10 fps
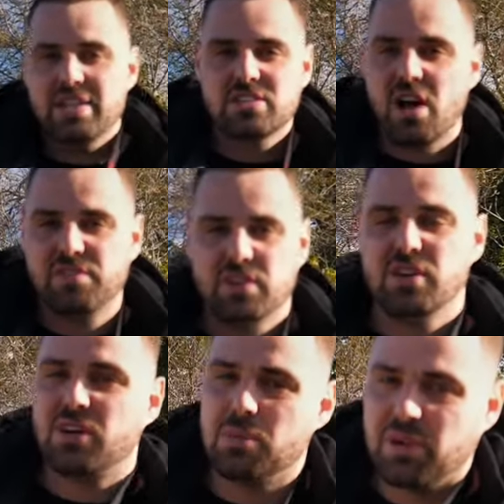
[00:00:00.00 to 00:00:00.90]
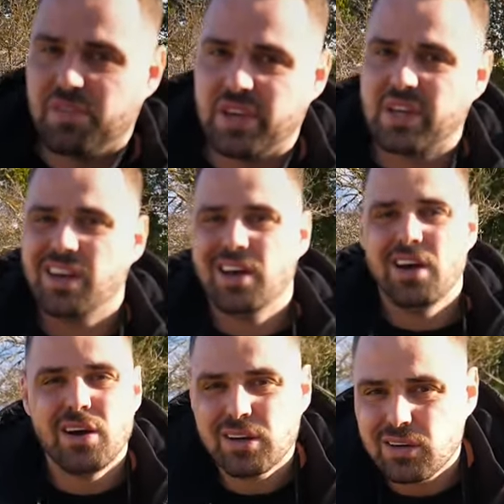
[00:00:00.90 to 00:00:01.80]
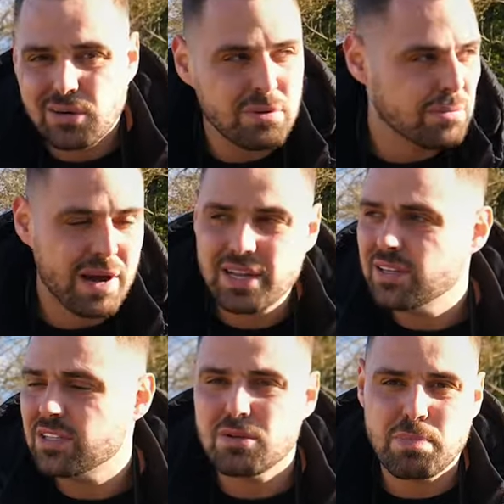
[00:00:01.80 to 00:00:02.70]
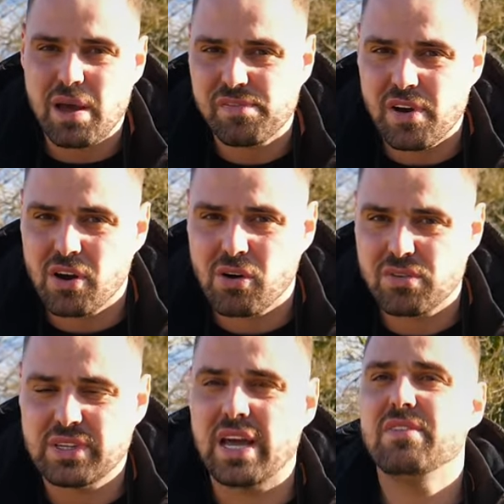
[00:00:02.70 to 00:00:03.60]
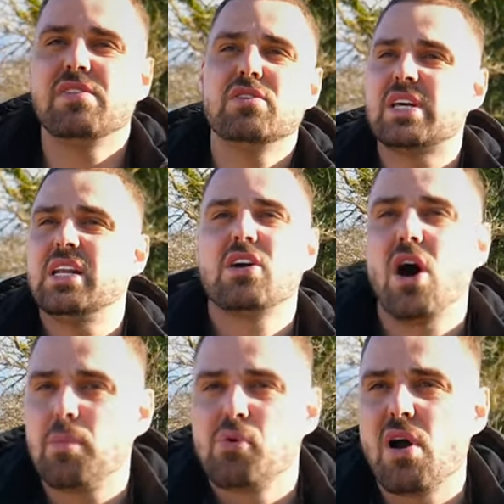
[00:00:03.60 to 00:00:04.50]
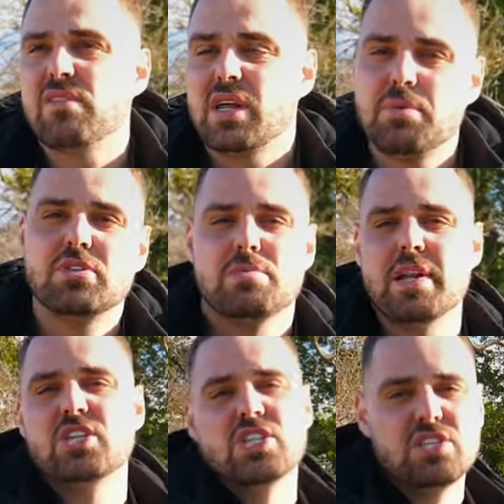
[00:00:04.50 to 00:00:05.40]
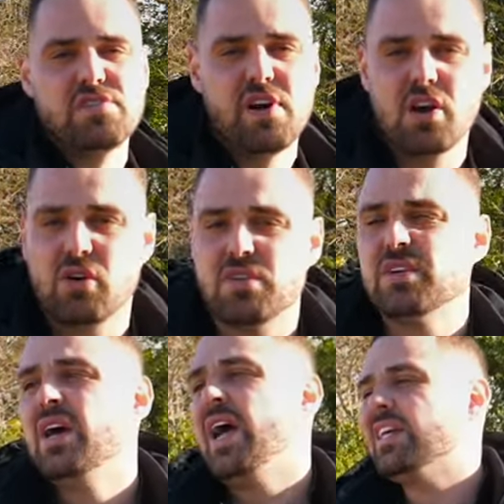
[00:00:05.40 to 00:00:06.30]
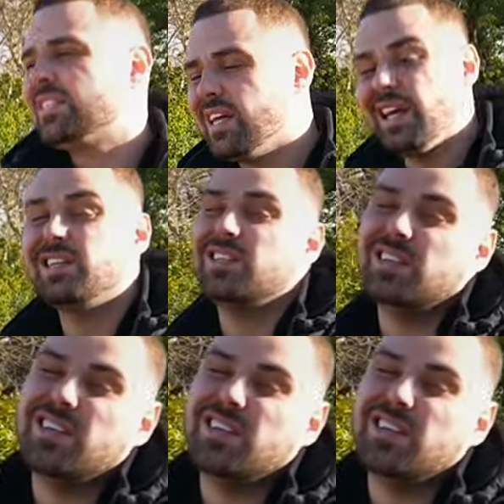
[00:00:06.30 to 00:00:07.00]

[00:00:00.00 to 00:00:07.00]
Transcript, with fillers: and stuff, and I look at them and I think, come on man, you need to do better photographs now. Even if you're selling a car privately, put some energy into your photographs. It's, it's